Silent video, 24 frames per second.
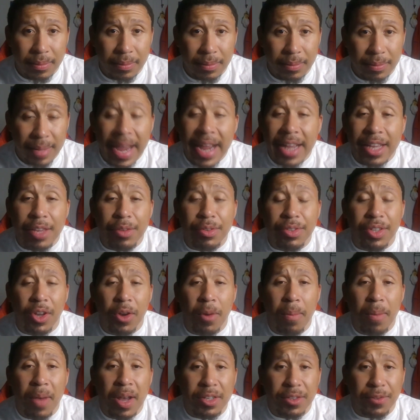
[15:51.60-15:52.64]
Thank you so
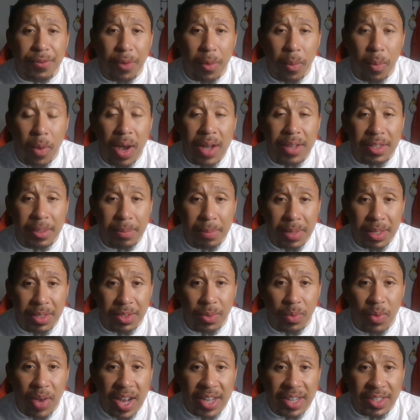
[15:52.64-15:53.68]
much for wanting me
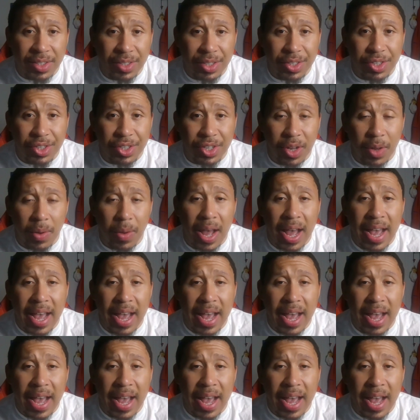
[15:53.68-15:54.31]
to watch this show.